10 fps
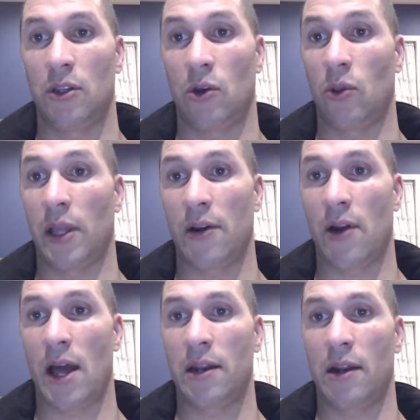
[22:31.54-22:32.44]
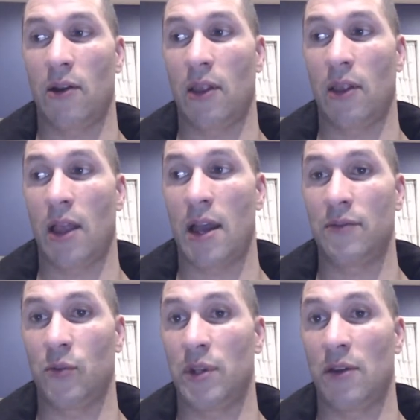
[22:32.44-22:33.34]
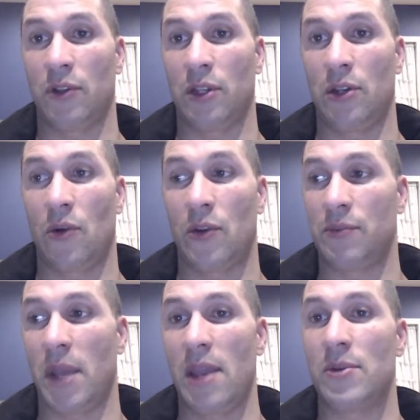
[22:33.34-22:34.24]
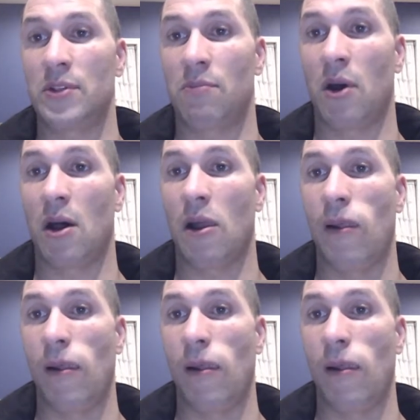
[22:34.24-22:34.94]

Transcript: later on in our lives, we definitely don't as babies, but